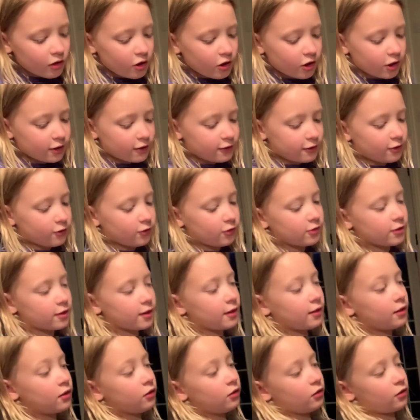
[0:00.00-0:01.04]
So it's
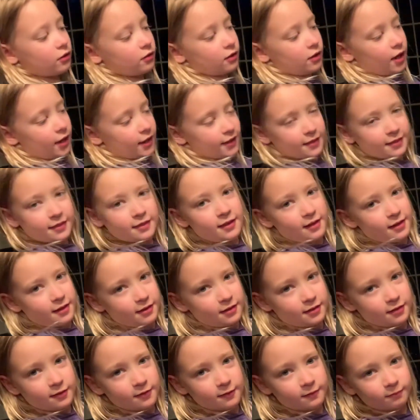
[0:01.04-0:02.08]
gonna look like
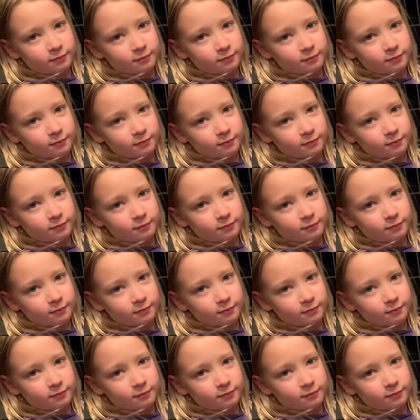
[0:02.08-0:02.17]
this.